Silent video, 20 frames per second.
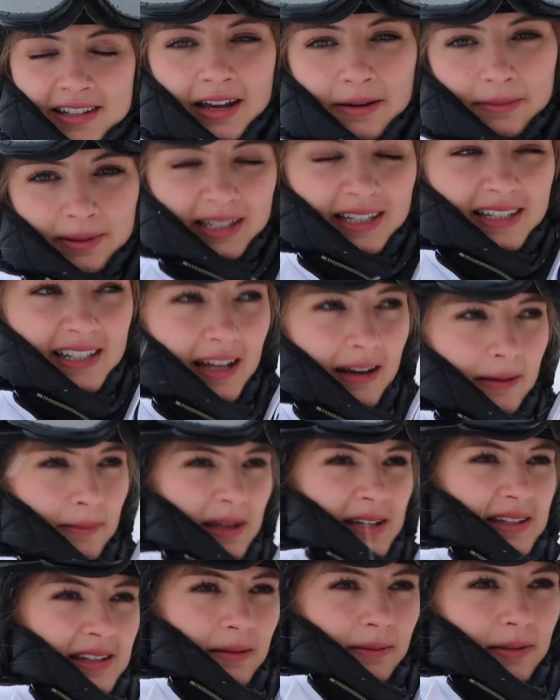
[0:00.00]
So we're just gonna
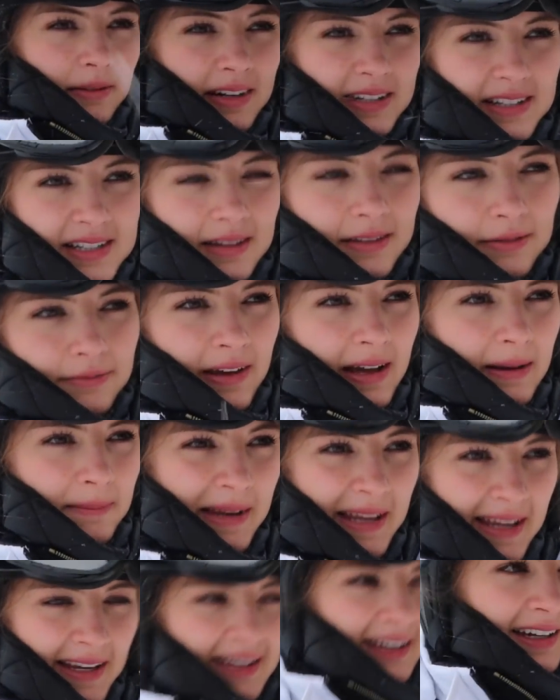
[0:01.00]
meet up the rest of the
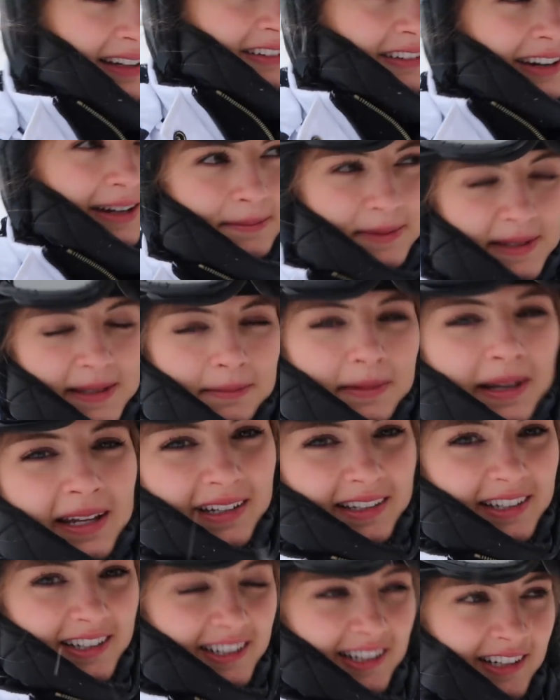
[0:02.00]
family, grab some
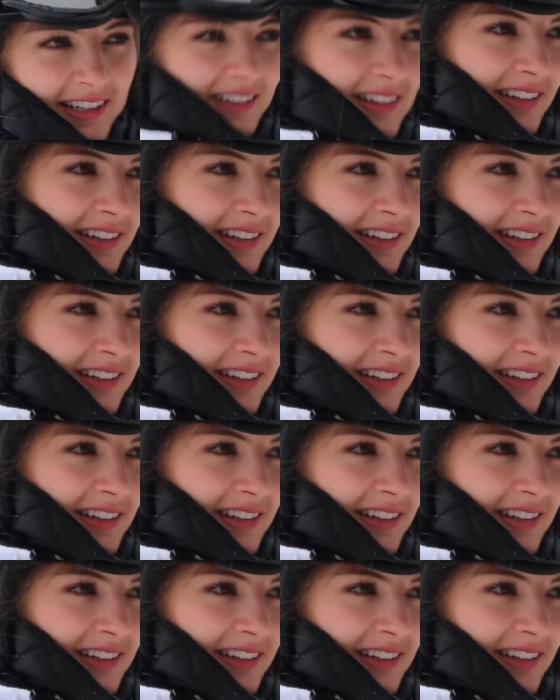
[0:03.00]
lunch.